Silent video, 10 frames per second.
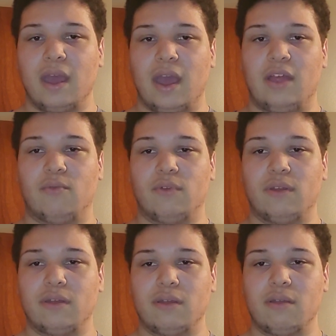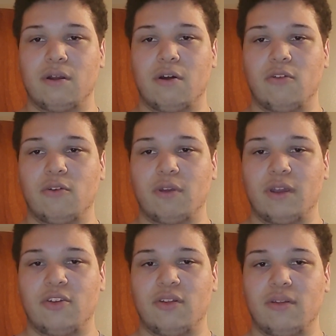as resistance to
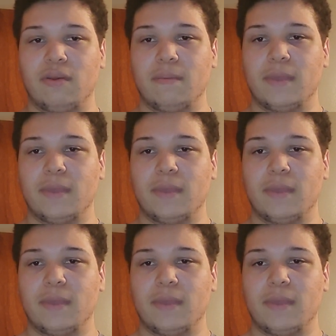alterations